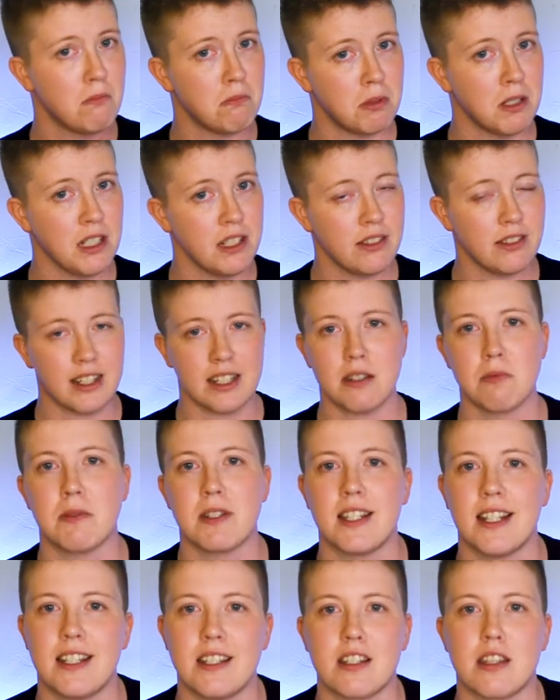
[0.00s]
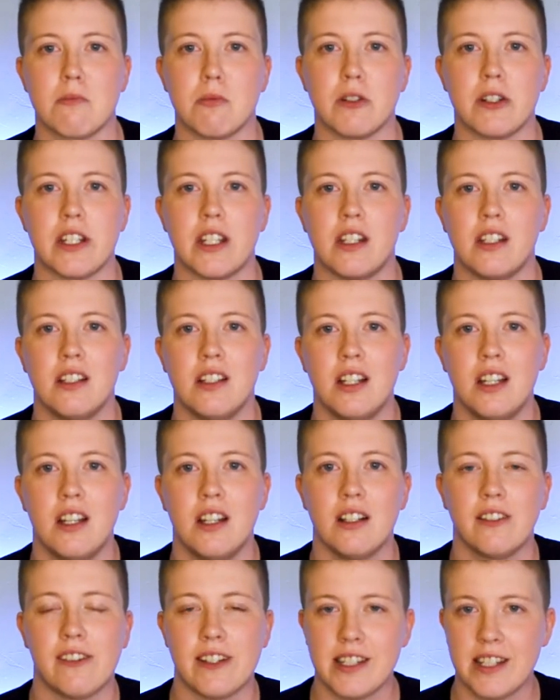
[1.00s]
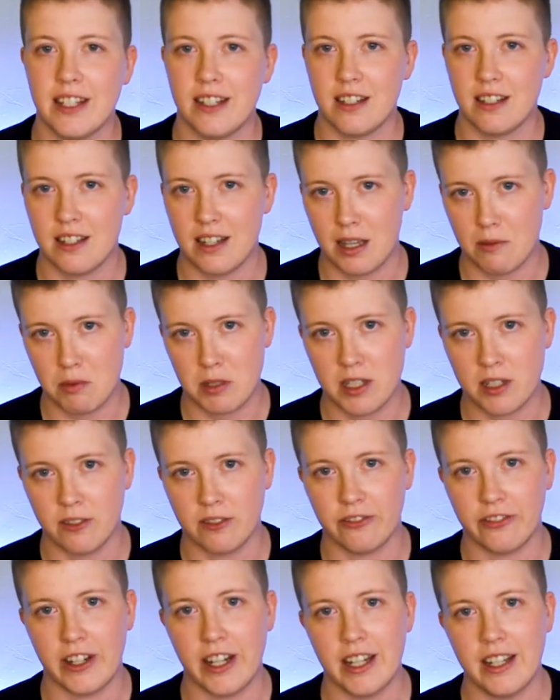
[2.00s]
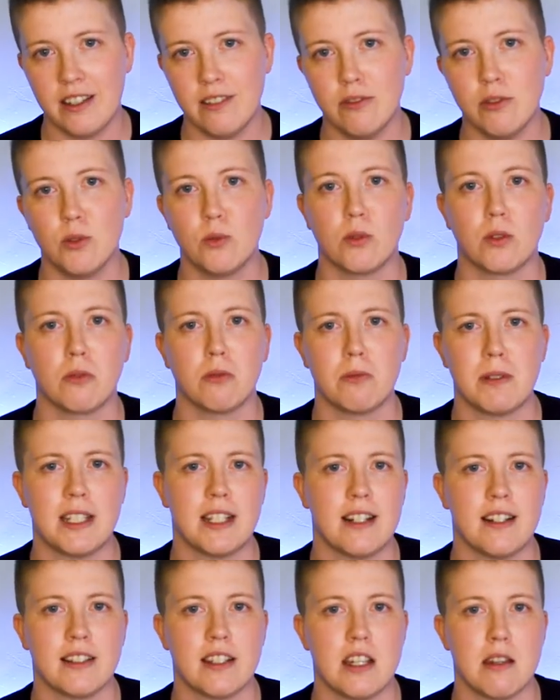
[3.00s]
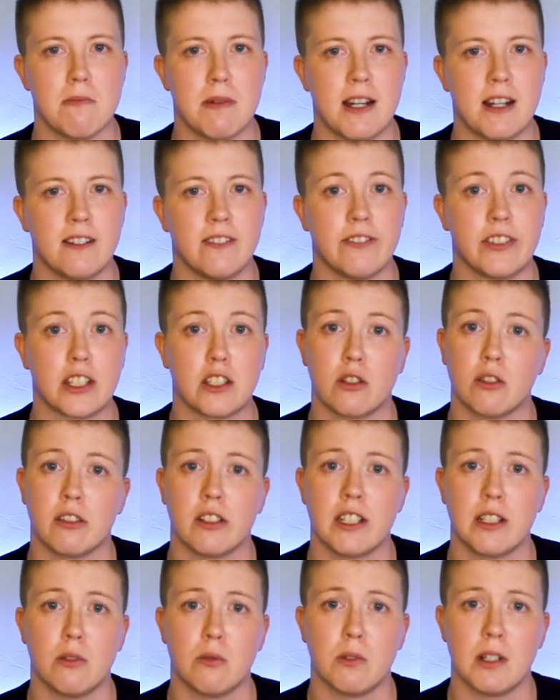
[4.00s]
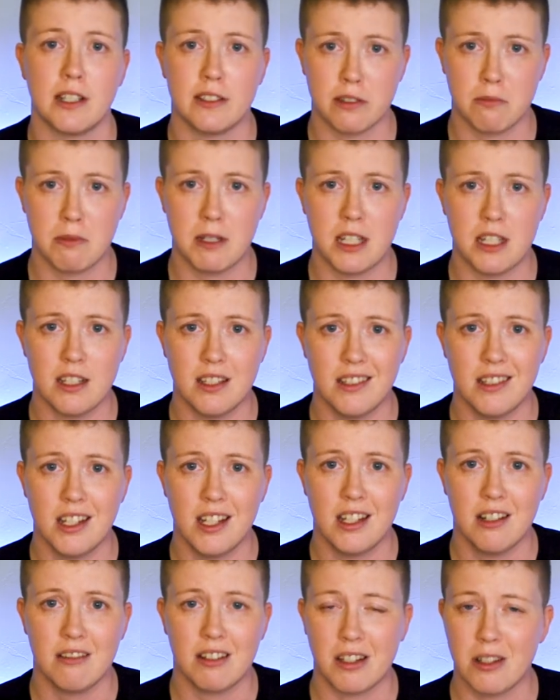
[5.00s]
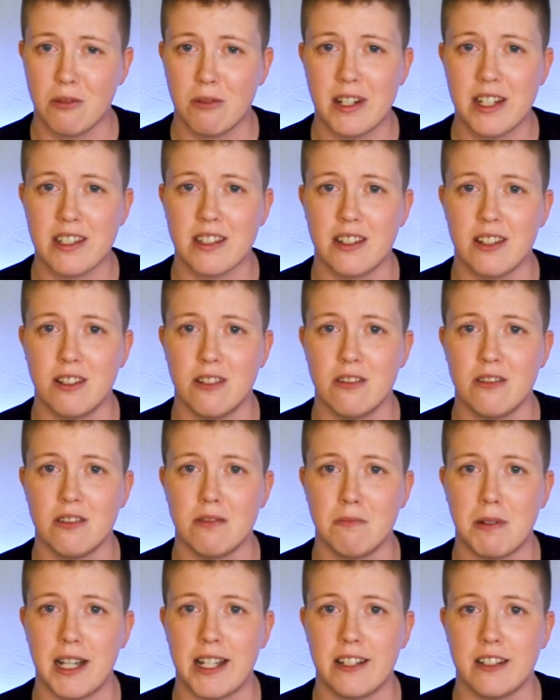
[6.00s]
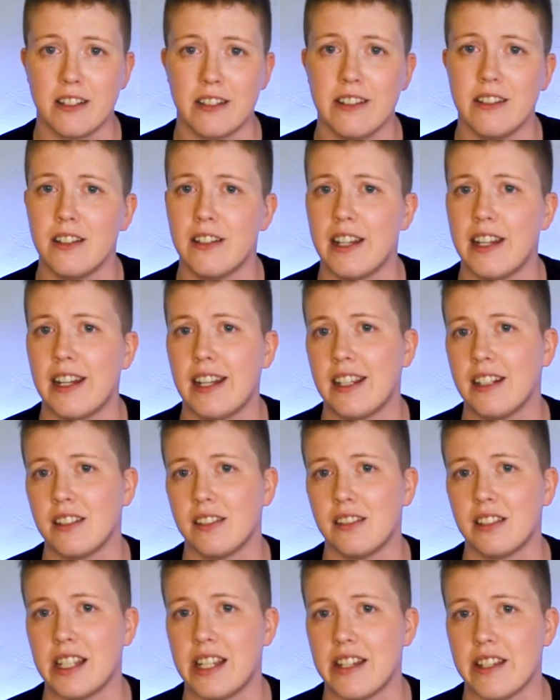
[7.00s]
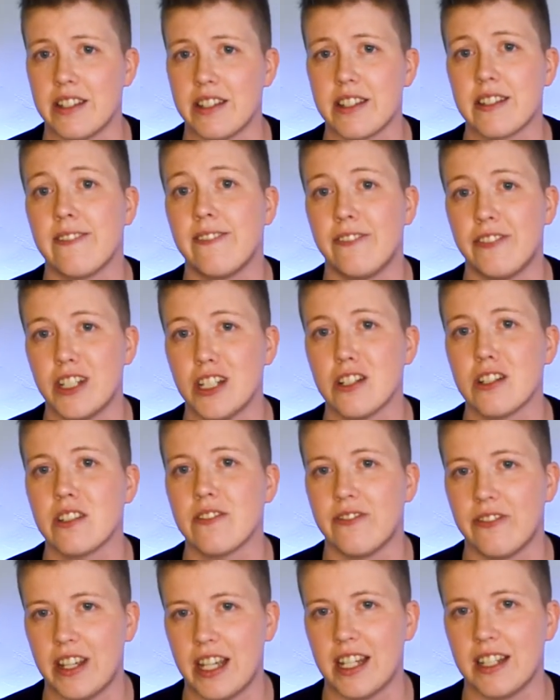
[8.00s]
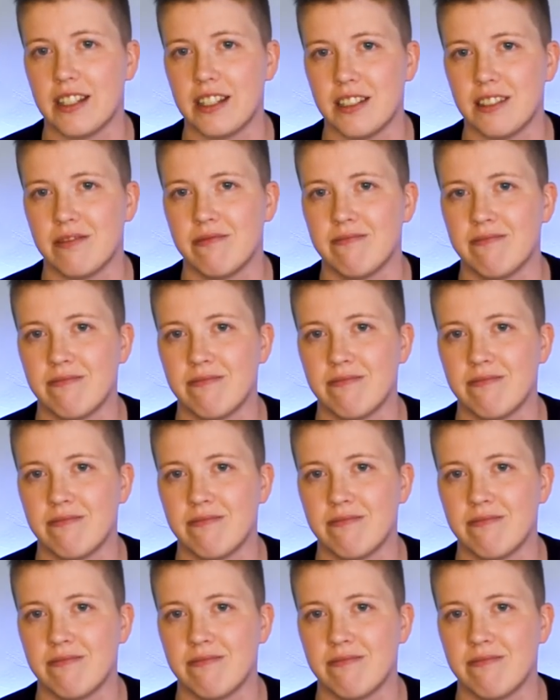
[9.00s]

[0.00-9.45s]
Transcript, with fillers: But that's besides the point. Let's get into episode 5, where we'll be talking about Victoria Welsby, otherwise known by her internet handle as Fierce Fatty.